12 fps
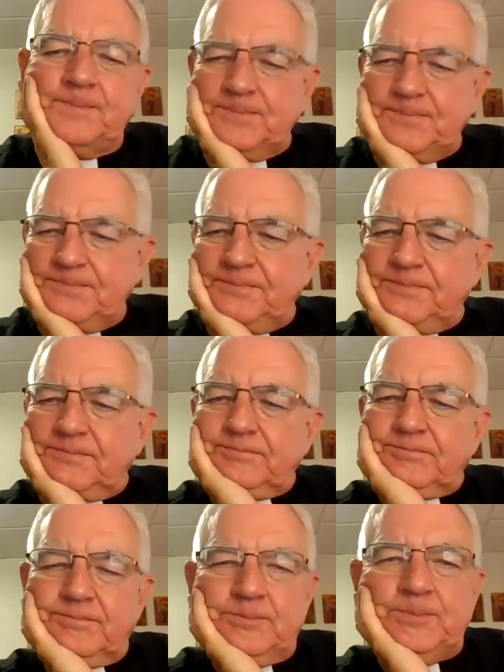
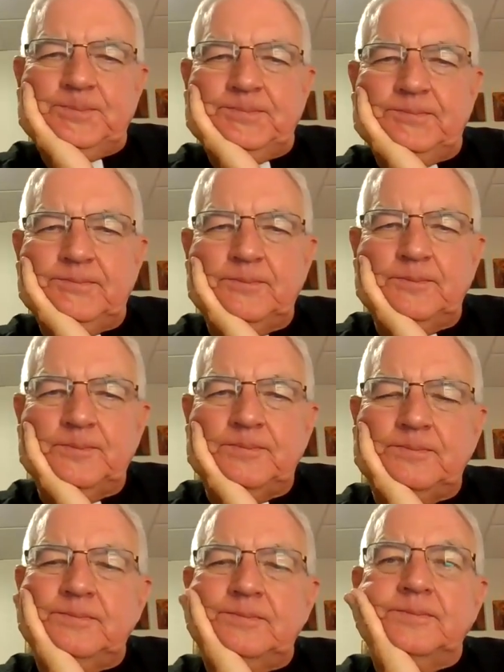
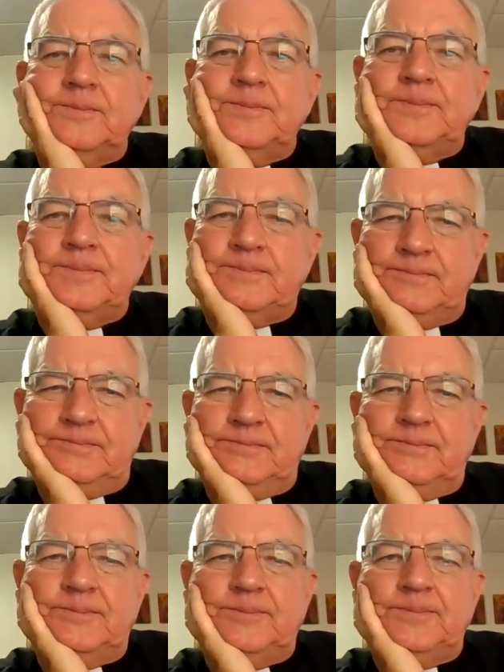
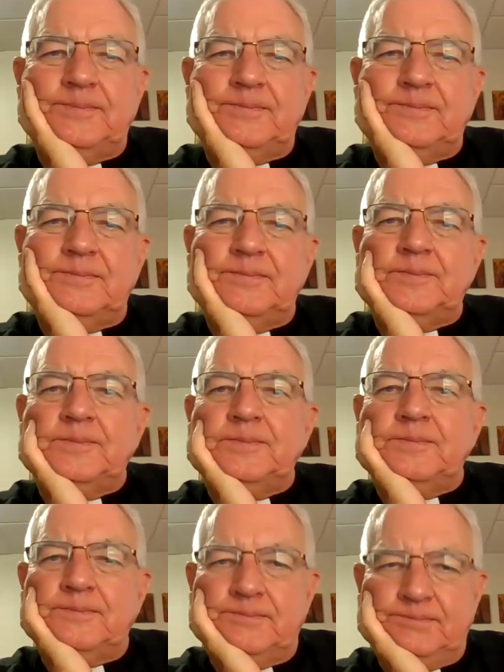
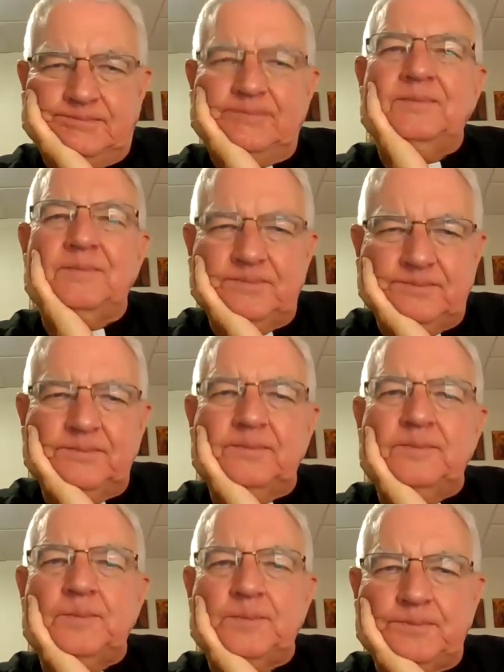
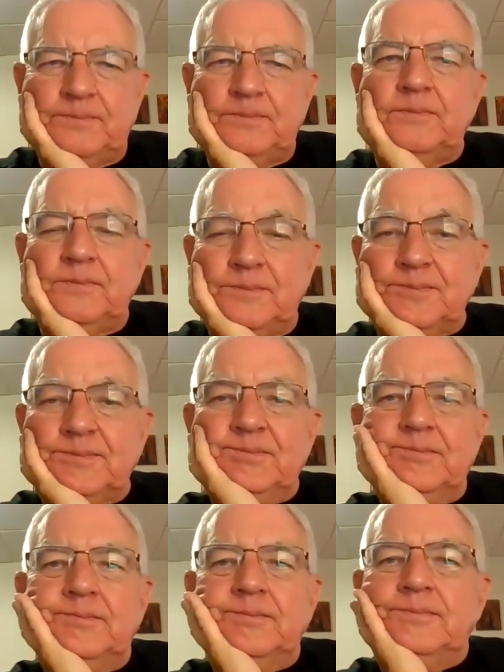
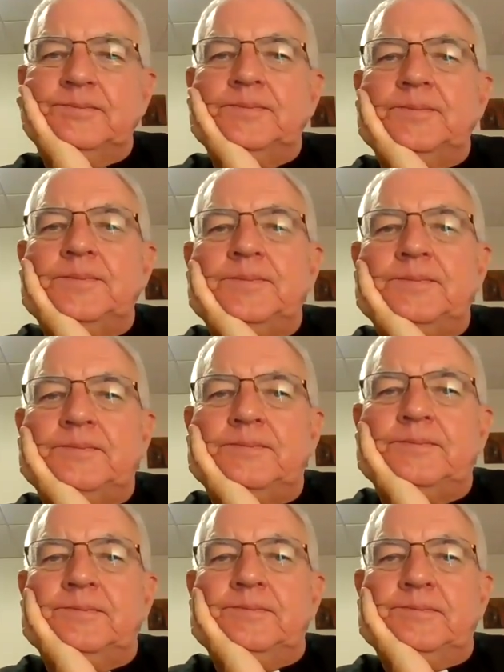
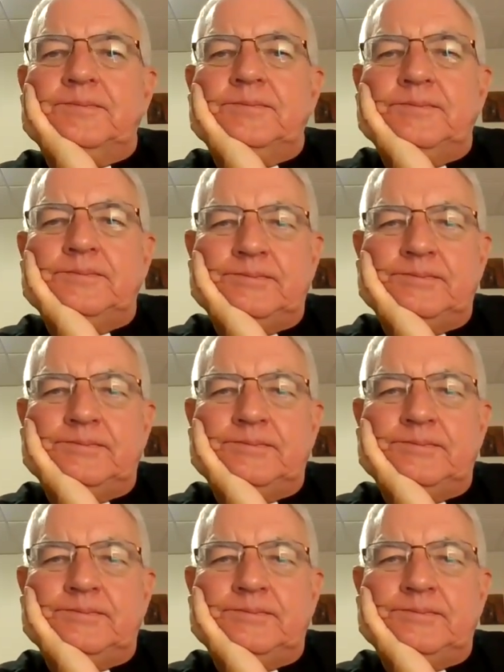No words are spoken by the person on screen.